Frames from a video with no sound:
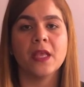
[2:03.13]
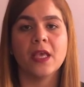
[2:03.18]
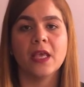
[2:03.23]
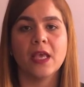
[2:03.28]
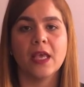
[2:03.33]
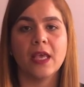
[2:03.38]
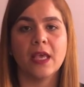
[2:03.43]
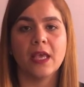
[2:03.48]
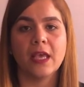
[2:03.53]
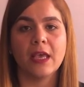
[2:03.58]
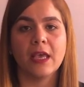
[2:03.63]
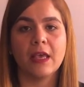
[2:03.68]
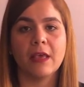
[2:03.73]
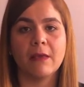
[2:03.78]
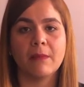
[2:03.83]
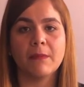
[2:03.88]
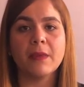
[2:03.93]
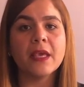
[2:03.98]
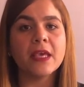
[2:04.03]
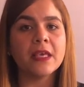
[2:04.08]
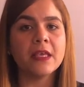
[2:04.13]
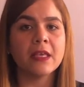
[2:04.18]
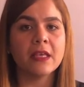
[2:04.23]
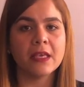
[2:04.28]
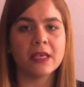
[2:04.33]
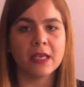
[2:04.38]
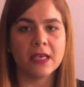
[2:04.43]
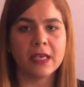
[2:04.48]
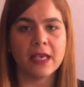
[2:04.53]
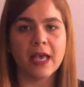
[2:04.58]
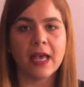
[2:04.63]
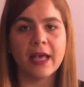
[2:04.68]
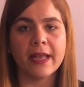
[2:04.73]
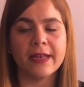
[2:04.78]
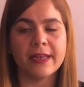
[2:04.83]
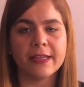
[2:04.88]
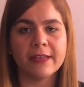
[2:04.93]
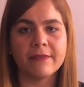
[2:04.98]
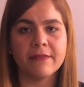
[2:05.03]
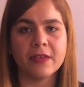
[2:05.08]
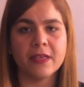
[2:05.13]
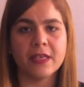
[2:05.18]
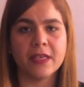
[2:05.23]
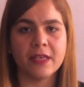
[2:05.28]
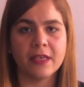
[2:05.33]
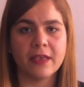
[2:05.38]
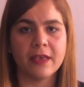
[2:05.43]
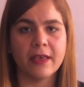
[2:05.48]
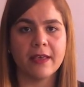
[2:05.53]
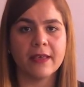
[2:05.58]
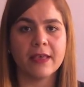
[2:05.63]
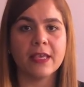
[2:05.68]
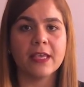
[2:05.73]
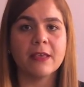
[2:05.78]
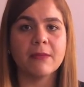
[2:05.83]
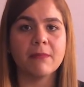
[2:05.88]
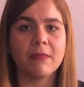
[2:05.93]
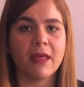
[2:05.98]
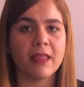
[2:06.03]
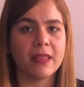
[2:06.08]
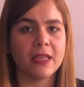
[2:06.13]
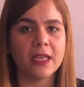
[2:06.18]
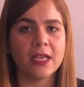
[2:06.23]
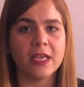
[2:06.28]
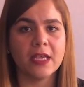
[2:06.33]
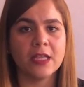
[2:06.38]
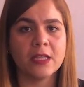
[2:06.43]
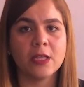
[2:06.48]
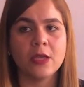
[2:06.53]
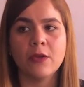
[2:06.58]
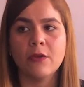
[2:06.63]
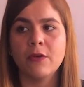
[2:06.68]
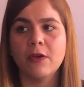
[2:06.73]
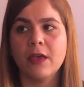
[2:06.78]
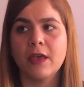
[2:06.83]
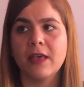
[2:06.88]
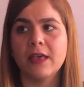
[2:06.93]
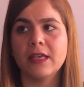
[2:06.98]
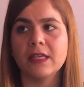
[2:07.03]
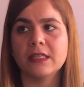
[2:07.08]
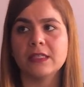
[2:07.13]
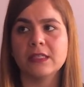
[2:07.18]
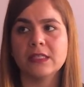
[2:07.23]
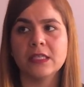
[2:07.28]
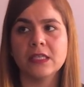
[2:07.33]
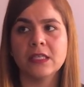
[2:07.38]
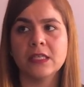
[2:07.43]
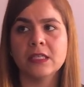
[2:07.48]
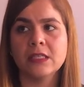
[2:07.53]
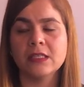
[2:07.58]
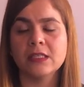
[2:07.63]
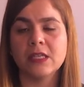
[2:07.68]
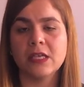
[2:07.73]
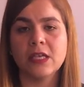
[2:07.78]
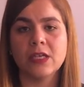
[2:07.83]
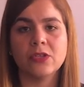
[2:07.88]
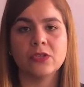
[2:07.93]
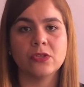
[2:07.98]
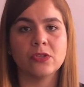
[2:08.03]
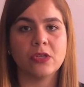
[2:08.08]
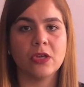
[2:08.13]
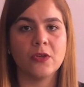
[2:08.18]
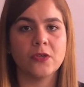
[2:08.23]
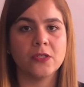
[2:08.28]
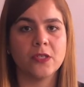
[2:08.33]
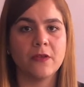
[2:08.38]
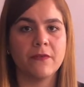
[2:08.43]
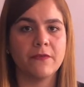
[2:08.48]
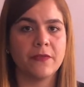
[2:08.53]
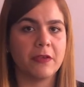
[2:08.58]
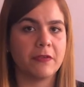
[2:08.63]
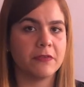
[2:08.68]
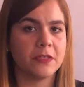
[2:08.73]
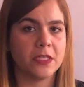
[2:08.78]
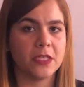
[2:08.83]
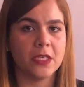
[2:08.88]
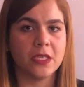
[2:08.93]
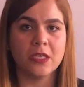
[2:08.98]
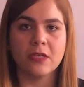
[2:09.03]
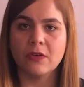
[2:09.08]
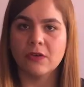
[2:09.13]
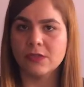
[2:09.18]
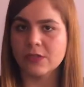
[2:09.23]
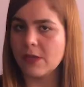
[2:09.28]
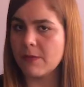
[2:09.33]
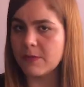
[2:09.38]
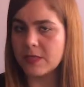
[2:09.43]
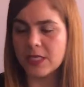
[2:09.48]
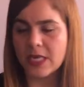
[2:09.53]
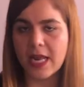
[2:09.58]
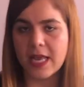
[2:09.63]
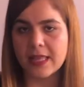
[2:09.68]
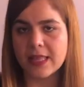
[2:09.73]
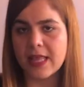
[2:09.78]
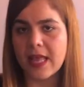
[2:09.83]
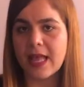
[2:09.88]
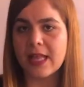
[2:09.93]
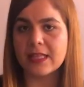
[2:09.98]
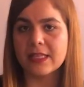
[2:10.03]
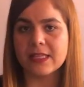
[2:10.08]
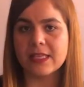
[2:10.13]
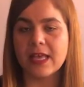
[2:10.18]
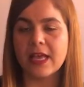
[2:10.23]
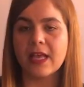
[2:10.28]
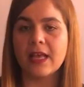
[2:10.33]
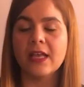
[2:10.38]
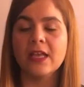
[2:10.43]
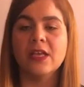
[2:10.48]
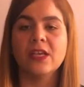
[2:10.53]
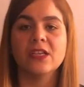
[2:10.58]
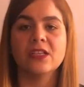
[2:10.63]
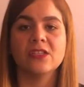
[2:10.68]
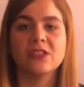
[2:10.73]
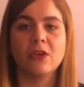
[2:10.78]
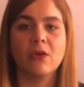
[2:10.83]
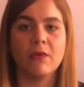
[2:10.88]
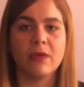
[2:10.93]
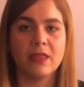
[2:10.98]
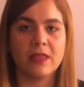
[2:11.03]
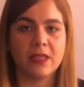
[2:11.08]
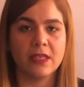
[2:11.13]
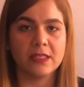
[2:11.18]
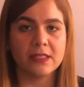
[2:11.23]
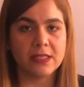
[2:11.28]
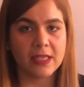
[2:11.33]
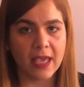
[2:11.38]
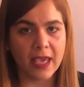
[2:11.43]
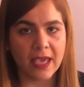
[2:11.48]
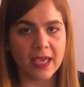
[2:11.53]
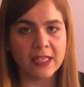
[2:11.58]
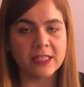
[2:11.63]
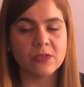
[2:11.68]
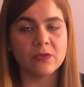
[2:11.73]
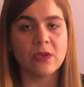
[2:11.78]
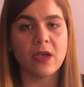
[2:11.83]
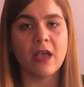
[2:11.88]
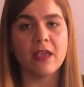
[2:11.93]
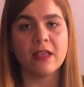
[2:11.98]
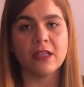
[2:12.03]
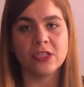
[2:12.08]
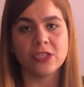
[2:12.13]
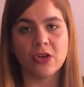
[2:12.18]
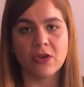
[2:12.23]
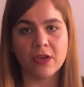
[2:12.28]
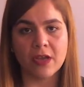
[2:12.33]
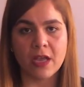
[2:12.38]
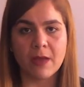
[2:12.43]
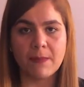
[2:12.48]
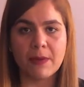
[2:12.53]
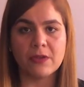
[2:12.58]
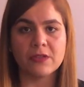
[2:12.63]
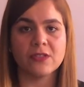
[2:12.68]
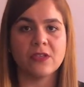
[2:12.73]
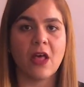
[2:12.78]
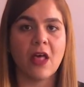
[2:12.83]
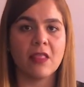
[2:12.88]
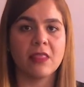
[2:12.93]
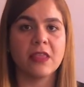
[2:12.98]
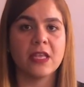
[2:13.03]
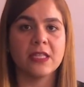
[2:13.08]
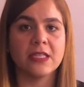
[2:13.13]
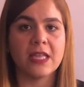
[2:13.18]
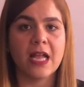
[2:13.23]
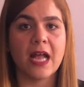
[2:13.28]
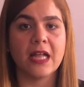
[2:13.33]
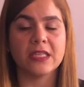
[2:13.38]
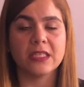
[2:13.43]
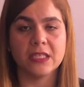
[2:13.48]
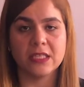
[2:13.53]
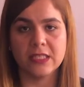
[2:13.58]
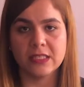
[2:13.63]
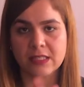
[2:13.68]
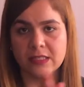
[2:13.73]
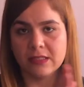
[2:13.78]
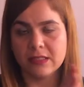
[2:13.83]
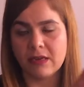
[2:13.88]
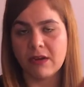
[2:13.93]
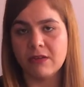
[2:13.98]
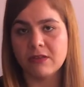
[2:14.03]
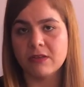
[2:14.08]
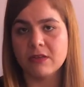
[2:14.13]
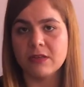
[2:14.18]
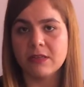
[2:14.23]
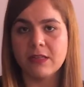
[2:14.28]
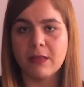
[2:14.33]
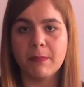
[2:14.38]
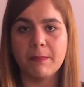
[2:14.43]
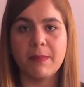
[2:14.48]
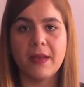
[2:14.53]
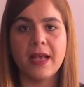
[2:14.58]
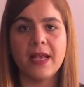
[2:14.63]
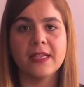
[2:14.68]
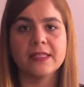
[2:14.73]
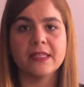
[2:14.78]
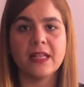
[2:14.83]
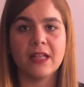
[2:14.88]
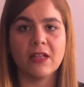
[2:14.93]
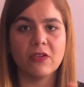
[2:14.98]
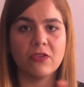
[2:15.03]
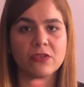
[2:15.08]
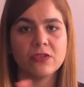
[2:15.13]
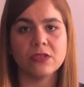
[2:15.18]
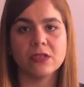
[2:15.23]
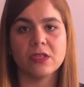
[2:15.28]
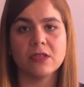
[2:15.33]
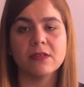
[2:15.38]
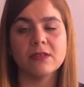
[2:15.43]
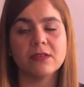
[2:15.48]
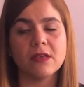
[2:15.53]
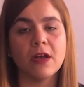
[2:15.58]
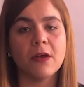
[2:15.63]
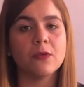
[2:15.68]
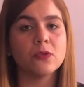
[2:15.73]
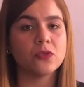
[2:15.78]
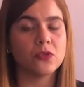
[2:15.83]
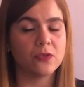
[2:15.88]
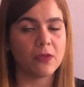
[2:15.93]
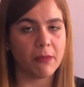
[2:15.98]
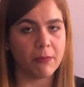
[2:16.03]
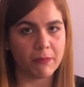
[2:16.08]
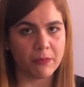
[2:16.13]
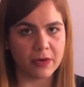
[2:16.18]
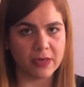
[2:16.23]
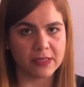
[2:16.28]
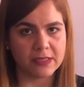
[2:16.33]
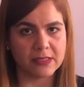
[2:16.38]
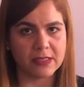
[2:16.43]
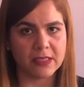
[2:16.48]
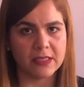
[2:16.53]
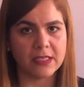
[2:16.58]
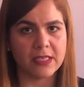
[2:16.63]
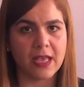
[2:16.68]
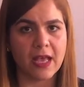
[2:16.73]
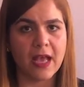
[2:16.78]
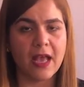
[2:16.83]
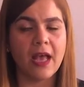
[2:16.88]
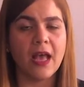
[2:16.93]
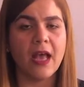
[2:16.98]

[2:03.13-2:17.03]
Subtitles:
been, yeah, living here in Madrid since 2015 or something like that, yeah. So in this case, I am talking about something that is starting in the past and continues out to the present, yeah.